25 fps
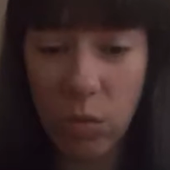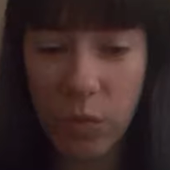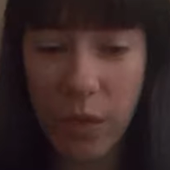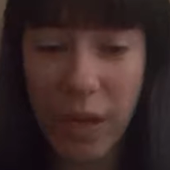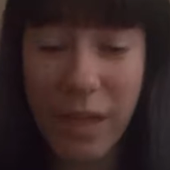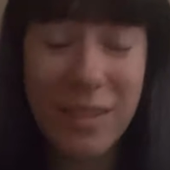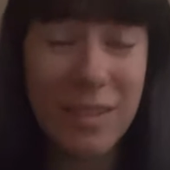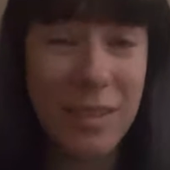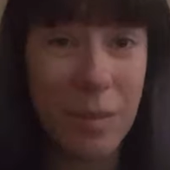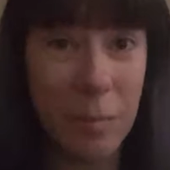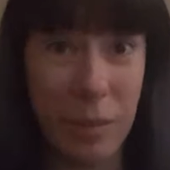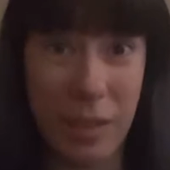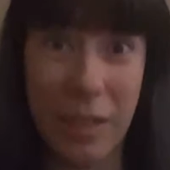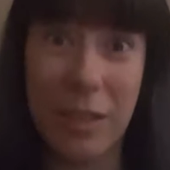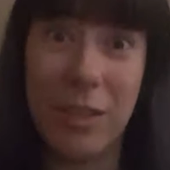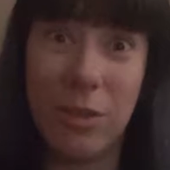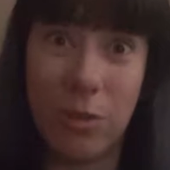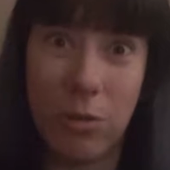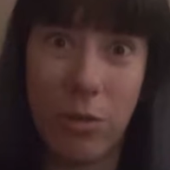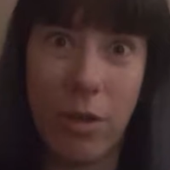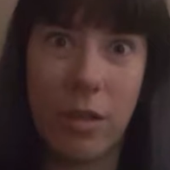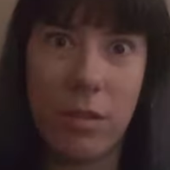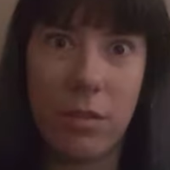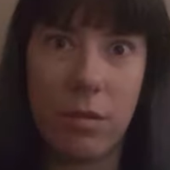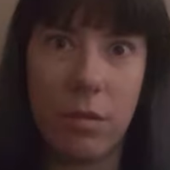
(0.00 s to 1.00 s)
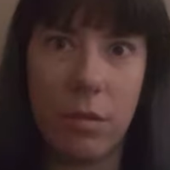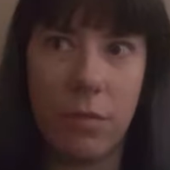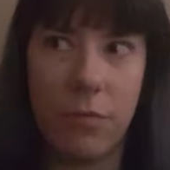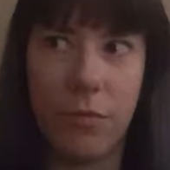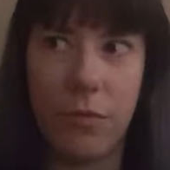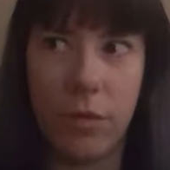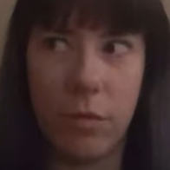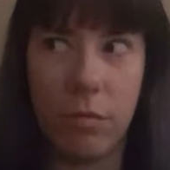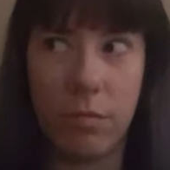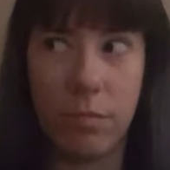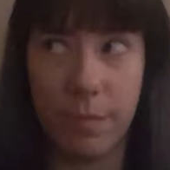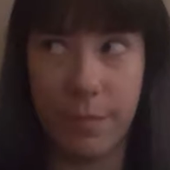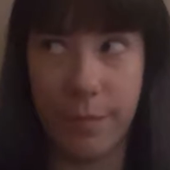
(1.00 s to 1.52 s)
that's a big stressor
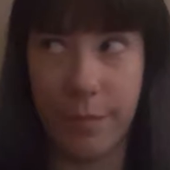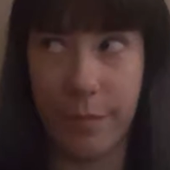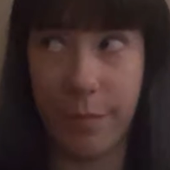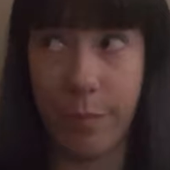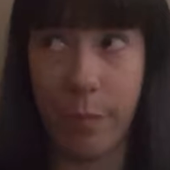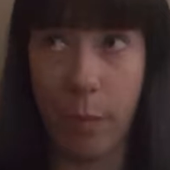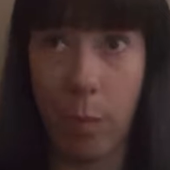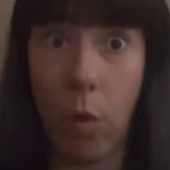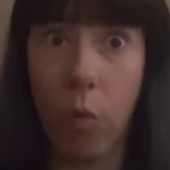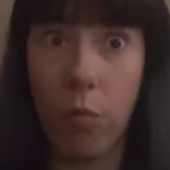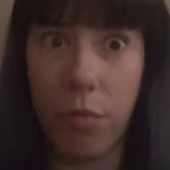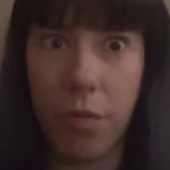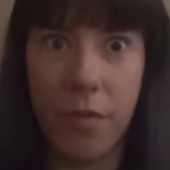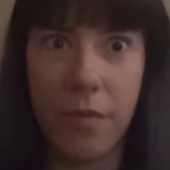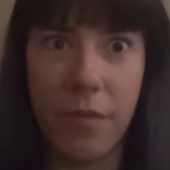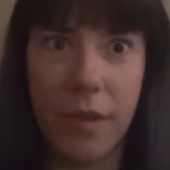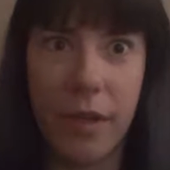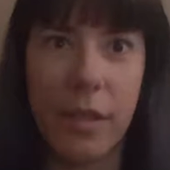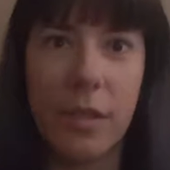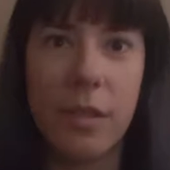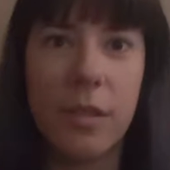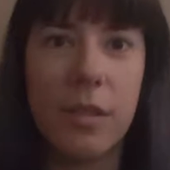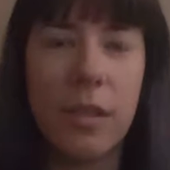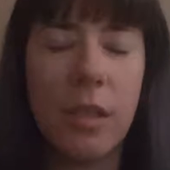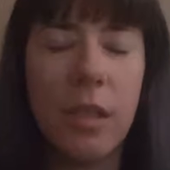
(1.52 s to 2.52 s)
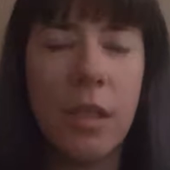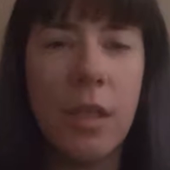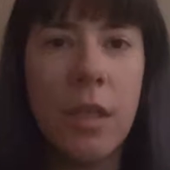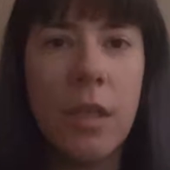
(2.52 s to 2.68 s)
for both of us.